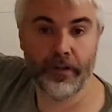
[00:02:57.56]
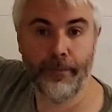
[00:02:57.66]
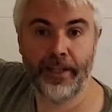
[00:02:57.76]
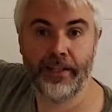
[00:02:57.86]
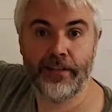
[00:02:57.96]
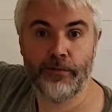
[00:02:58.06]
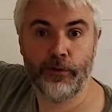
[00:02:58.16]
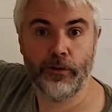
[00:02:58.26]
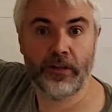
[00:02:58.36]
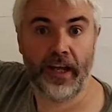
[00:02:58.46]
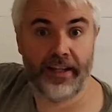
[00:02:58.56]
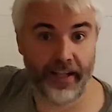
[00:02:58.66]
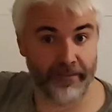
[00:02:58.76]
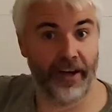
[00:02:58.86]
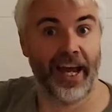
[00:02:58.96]
to make this work. And
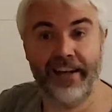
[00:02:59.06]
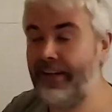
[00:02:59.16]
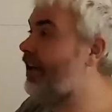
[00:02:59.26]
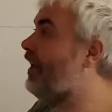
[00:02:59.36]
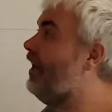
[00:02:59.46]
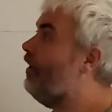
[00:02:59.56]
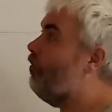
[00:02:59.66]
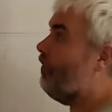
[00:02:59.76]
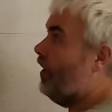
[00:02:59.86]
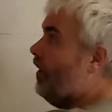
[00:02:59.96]
then if I added it in over